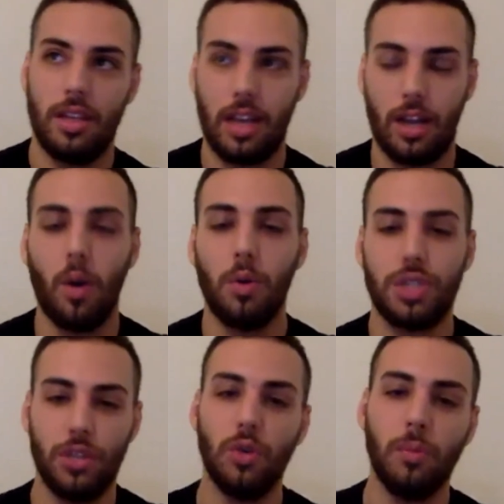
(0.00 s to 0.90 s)
a
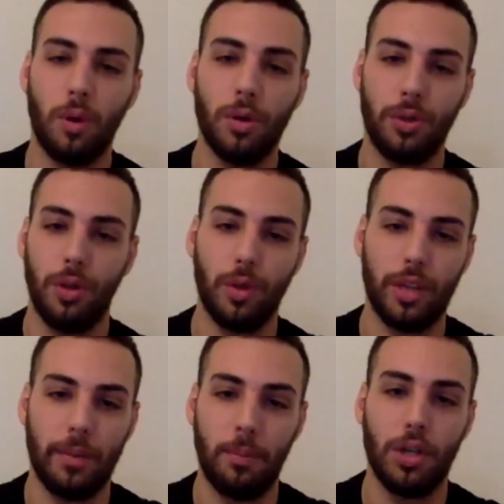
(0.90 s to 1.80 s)
coach can do more to you
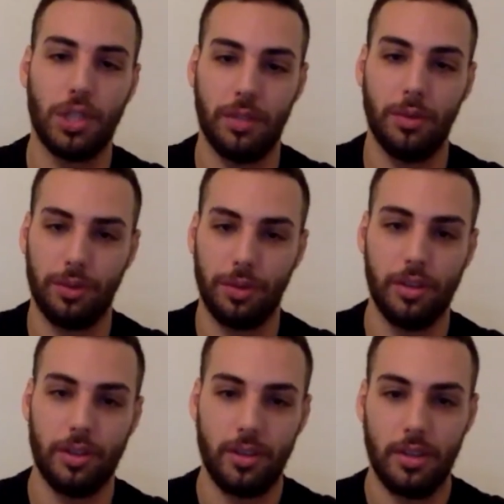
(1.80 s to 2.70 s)
than a boss can do to you.
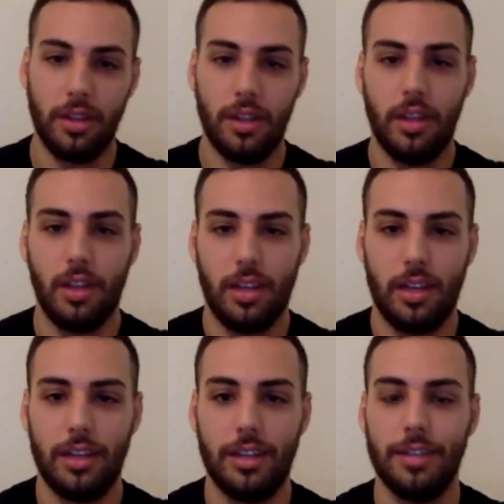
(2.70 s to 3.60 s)

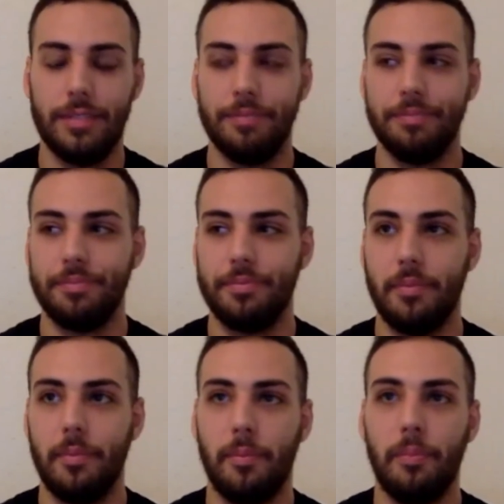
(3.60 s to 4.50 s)
Um,
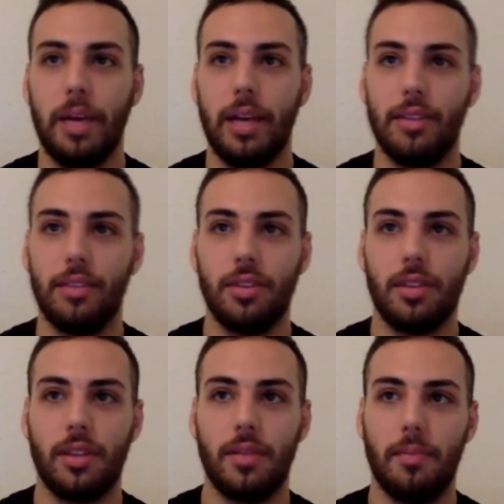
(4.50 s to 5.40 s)
but
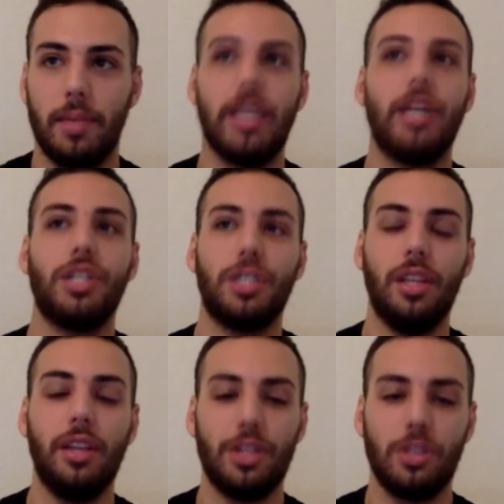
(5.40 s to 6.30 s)
but there
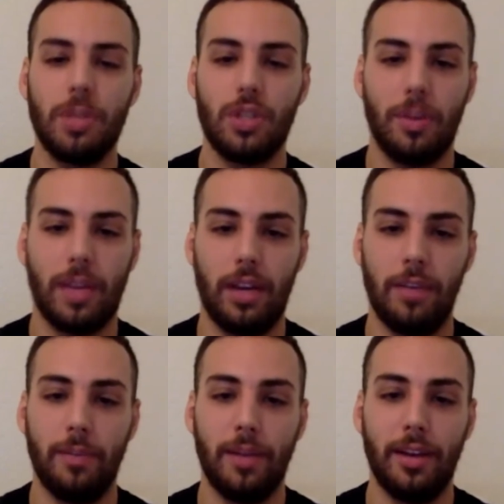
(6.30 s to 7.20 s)
still needs to be some
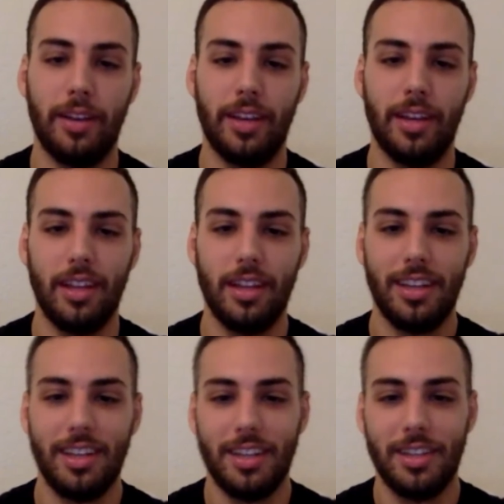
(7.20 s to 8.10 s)
accountability
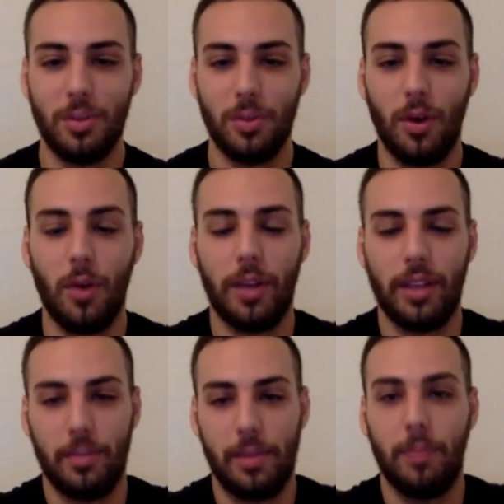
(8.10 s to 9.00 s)
to
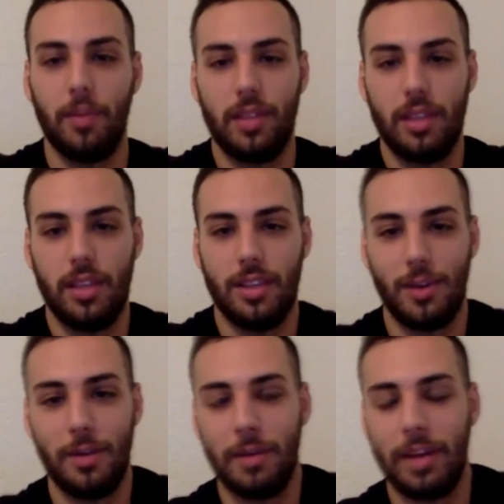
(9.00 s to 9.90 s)
knowing people to
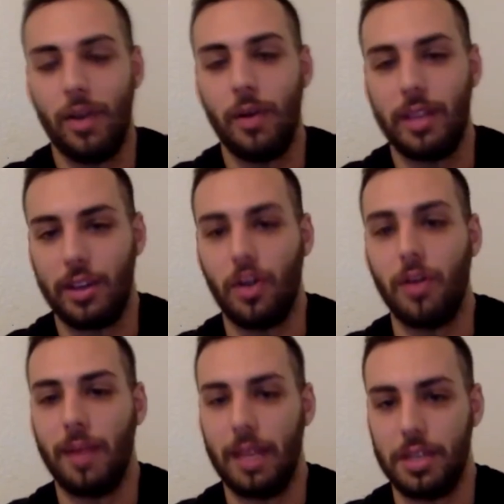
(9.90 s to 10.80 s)
everybody knowing the
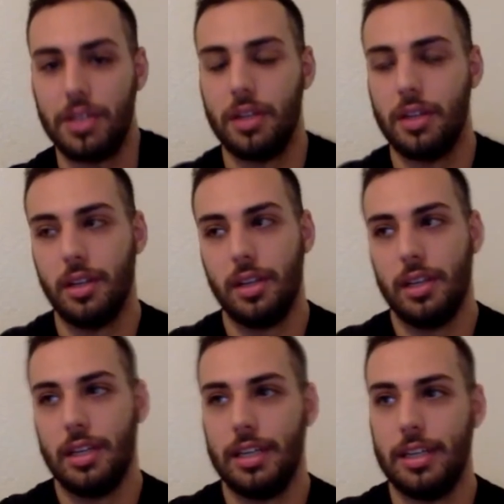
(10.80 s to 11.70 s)
core values.
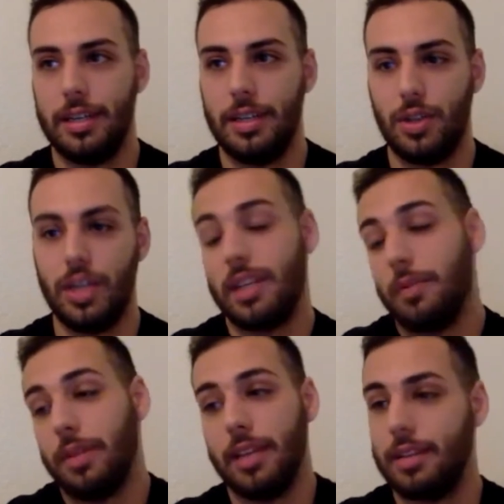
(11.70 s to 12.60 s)
Uh, so I'd start
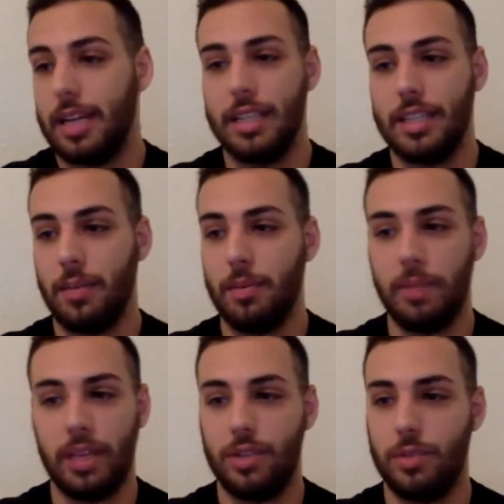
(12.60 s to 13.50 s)
with that. I'd start with
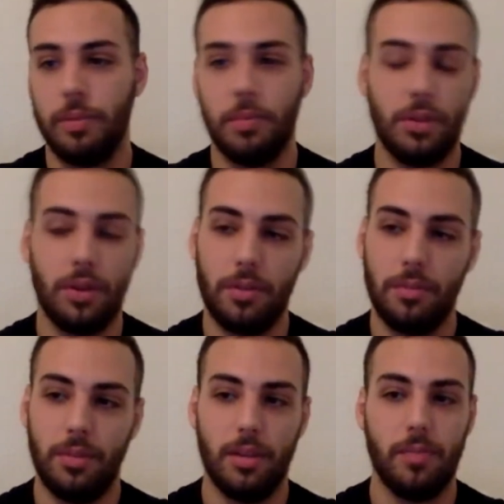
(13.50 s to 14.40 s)
making sure people know
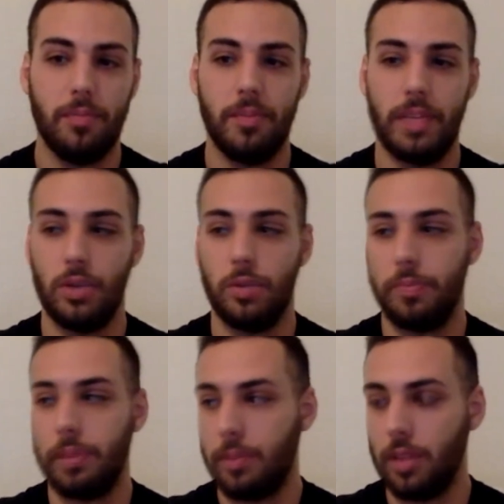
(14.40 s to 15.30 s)
them, make sure
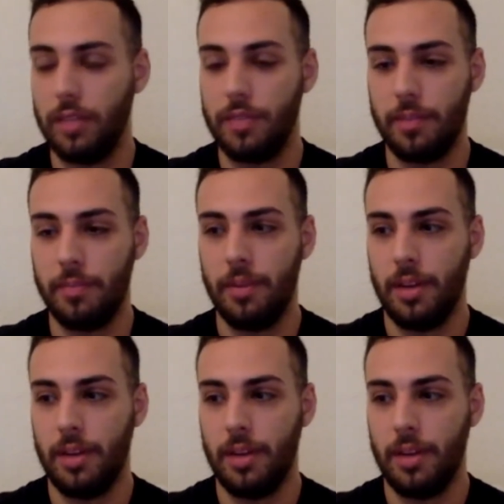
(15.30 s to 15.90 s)
people live them,